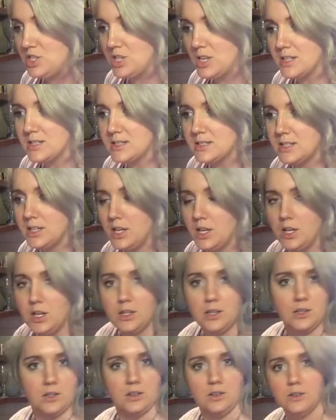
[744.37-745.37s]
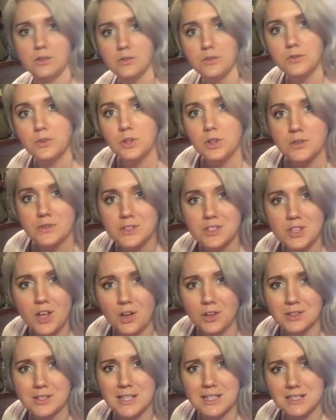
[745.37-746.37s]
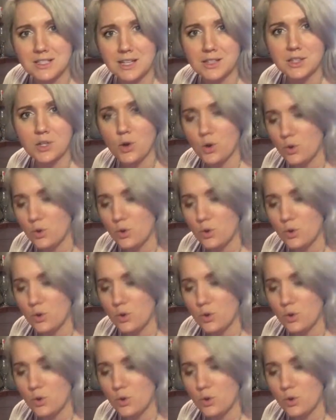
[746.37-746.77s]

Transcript: just full of salt. That's not the